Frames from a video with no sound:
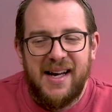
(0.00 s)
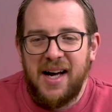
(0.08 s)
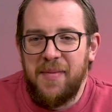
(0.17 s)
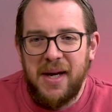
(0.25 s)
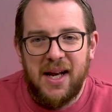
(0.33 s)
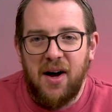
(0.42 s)
I
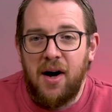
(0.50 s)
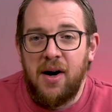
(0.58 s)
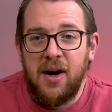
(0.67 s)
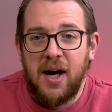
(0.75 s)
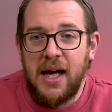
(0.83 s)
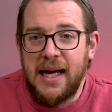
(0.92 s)
mean,
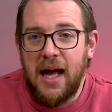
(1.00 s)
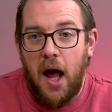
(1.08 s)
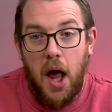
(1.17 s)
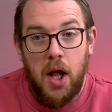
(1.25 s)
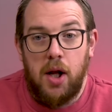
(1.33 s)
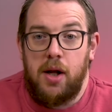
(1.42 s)
I
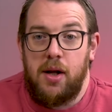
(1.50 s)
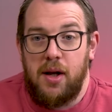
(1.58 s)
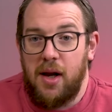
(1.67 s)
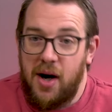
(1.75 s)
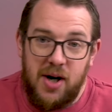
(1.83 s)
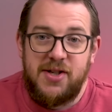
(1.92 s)

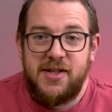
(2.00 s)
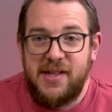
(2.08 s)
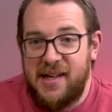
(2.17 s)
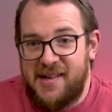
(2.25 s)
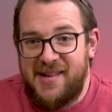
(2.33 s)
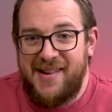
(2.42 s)
lost
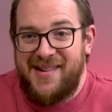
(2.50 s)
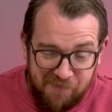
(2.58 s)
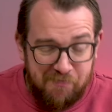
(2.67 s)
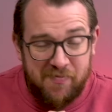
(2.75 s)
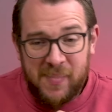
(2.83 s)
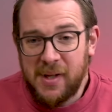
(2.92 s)
it.
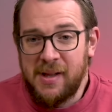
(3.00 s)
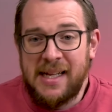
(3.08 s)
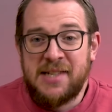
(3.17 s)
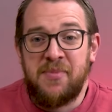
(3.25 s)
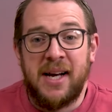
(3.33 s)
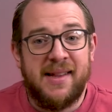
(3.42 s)

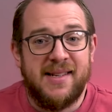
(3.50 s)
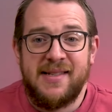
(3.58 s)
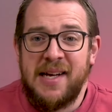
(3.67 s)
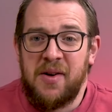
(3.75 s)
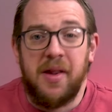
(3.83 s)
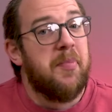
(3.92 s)
Let's break this
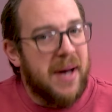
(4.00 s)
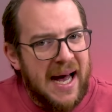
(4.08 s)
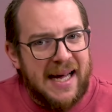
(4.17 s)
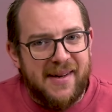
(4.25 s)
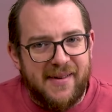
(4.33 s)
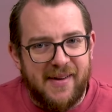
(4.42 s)
down on the
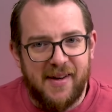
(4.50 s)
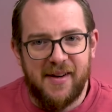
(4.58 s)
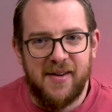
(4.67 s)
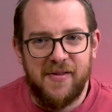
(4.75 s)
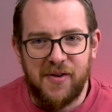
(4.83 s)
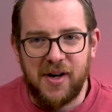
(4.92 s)
patented
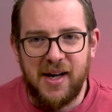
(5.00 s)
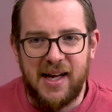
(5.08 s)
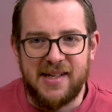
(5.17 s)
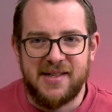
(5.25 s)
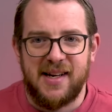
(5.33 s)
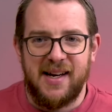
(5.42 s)
fucking
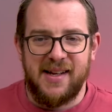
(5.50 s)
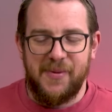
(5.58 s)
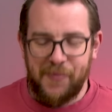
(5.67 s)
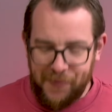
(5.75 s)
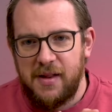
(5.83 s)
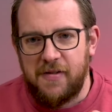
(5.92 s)
yes scale.
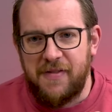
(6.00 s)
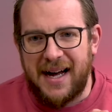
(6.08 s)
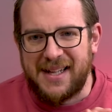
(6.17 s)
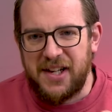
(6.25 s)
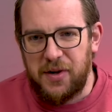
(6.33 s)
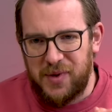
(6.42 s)
The
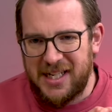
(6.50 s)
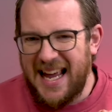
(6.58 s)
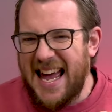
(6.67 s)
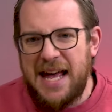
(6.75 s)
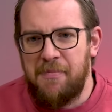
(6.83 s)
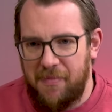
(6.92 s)
fact that it was
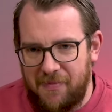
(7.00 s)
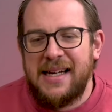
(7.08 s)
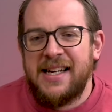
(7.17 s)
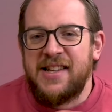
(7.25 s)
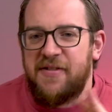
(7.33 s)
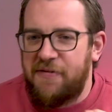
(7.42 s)
him.
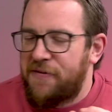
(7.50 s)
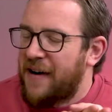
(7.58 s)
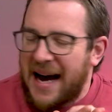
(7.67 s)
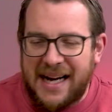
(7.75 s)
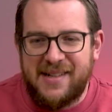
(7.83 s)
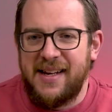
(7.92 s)
The
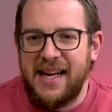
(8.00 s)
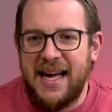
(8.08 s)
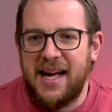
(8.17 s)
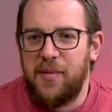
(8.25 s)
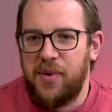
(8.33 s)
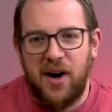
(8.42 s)
fact that he
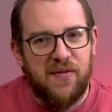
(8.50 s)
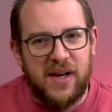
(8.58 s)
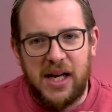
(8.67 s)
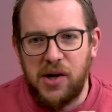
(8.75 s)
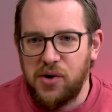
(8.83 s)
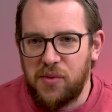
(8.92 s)
had a
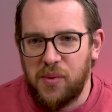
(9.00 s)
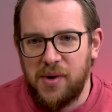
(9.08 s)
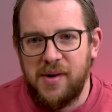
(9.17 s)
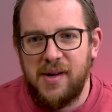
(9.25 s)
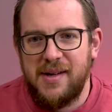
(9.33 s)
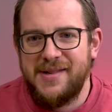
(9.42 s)
perfectly good
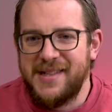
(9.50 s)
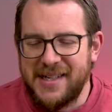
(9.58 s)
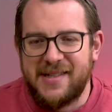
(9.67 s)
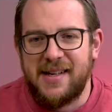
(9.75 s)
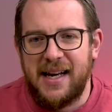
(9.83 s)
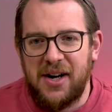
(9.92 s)
one
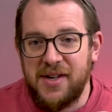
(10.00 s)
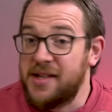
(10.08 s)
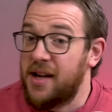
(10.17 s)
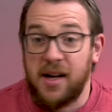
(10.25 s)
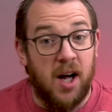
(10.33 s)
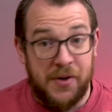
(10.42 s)
disallowed. He's
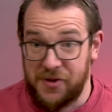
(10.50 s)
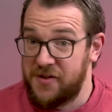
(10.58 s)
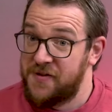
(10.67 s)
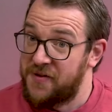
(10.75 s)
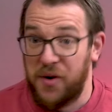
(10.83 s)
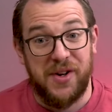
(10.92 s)
like, I'll just
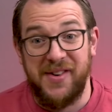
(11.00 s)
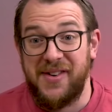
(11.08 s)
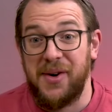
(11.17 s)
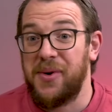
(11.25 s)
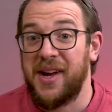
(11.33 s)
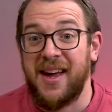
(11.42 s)
fucking
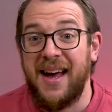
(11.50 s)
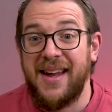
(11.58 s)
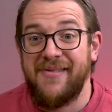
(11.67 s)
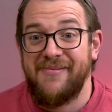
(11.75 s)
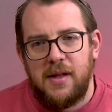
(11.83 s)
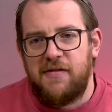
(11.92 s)
do it
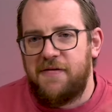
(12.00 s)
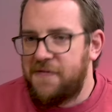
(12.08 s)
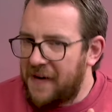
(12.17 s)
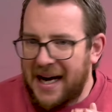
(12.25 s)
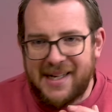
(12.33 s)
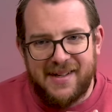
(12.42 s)
again. The
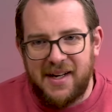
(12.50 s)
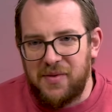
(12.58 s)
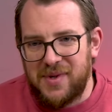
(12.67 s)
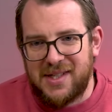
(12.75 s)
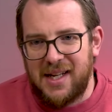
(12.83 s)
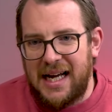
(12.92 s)
fact that it
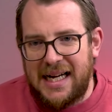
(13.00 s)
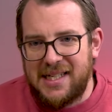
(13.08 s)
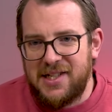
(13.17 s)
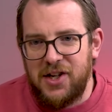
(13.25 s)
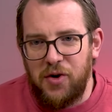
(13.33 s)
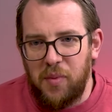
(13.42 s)
was the
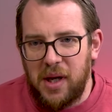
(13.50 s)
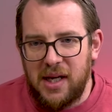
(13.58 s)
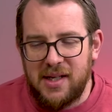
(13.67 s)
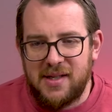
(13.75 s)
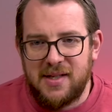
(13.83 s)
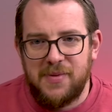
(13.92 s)
last 2
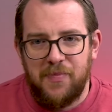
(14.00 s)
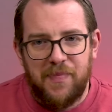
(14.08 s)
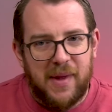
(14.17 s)
minutes.